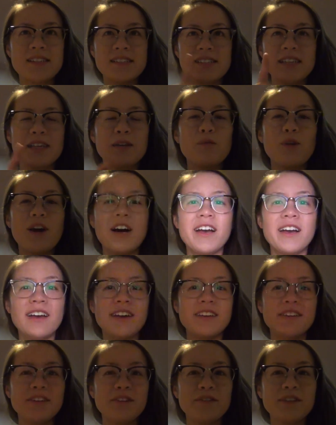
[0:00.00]
see why
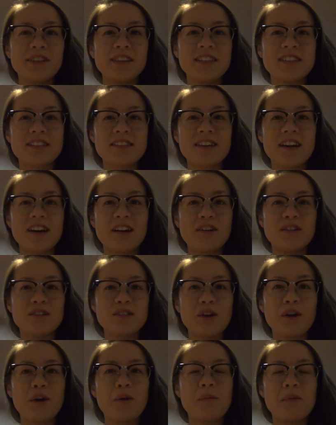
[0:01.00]
you enlist
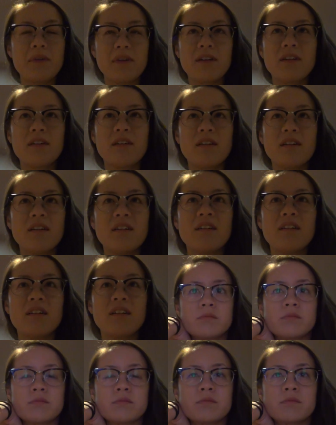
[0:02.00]
Kara's help.
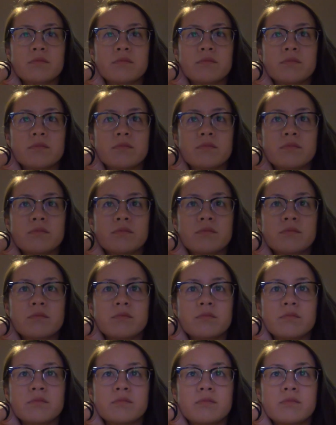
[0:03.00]
Neither could you.
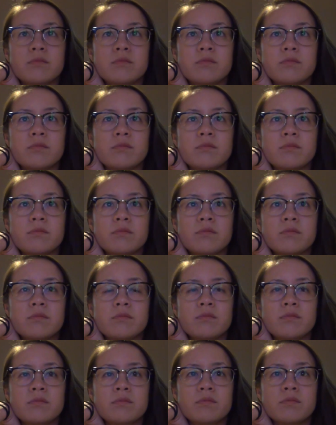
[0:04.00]
Not by
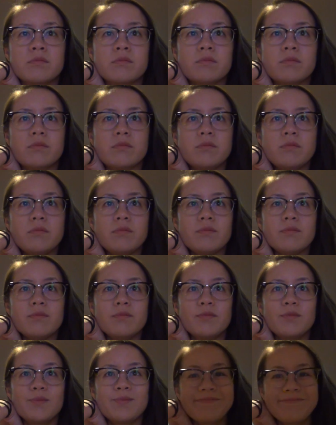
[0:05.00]
yourself, anyway.
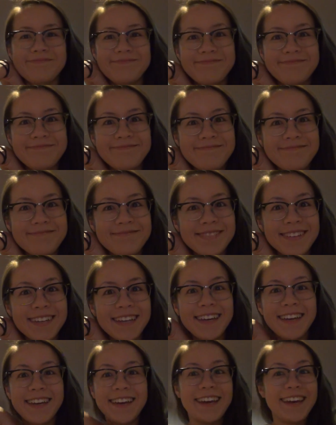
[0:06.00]
Just let
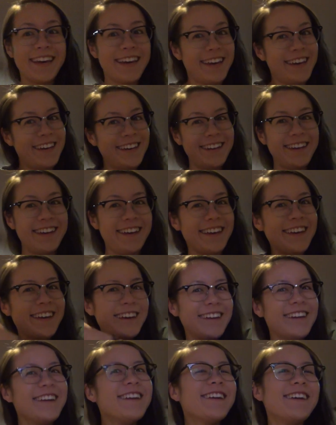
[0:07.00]
us handle he this. He
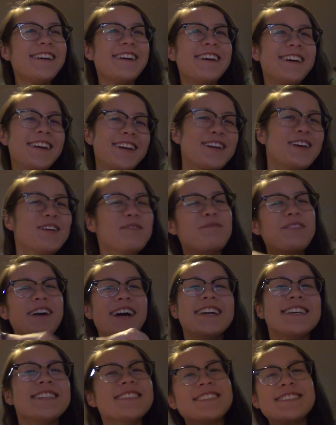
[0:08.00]
did. For now. Not
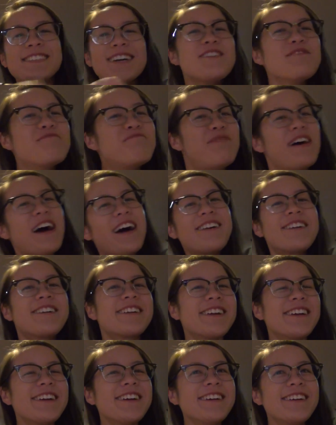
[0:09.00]
by yourself,
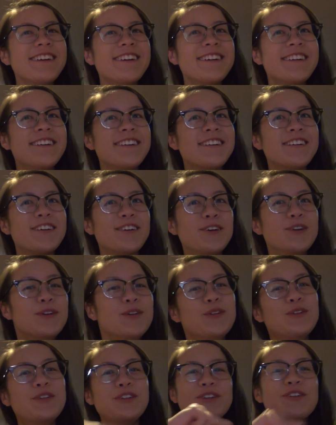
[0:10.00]
Barry.
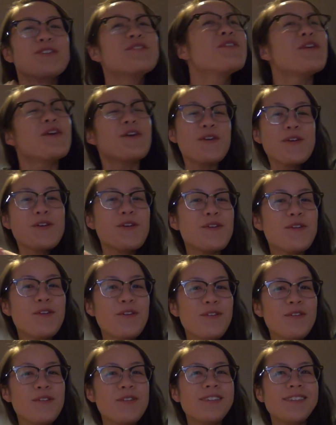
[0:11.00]
Who do you
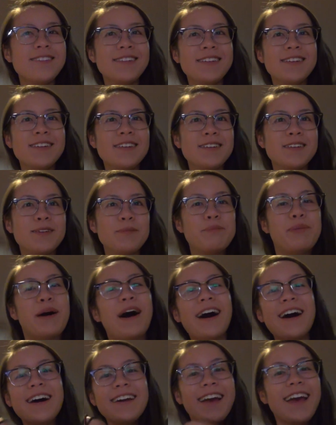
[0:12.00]
know?
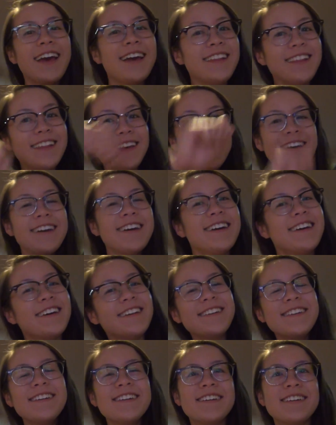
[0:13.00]
Part alien.